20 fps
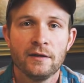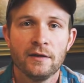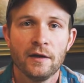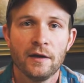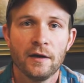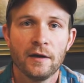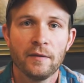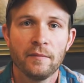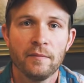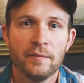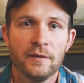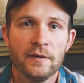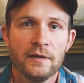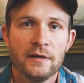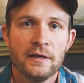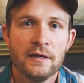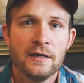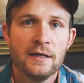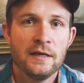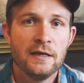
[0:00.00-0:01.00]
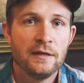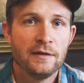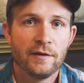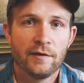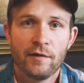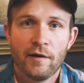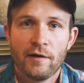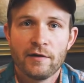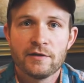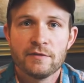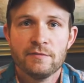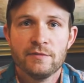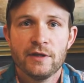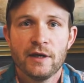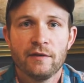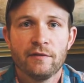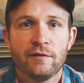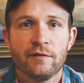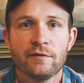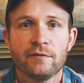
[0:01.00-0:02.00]
There are some
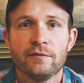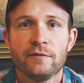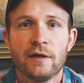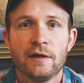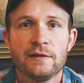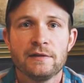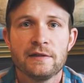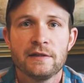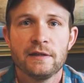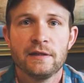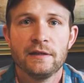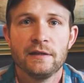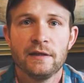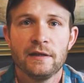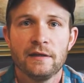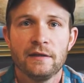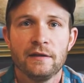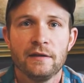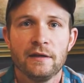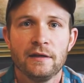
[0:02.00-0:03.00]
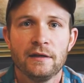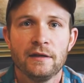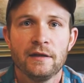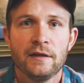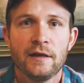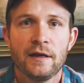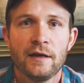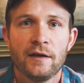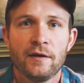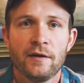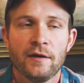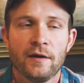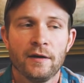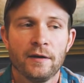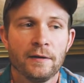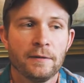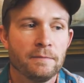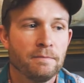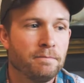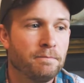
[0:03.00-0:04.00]
general hunts in there,
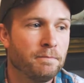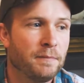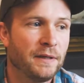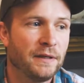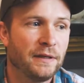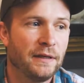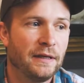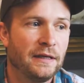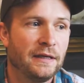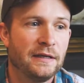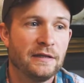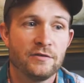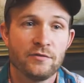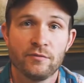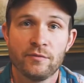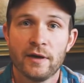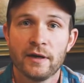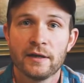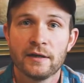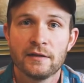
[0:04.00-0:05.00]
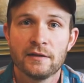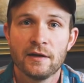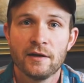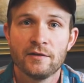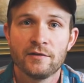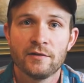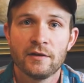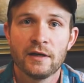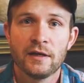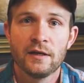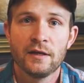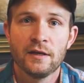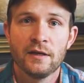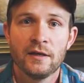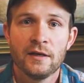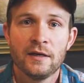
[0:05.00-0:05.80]
but it is rugged country,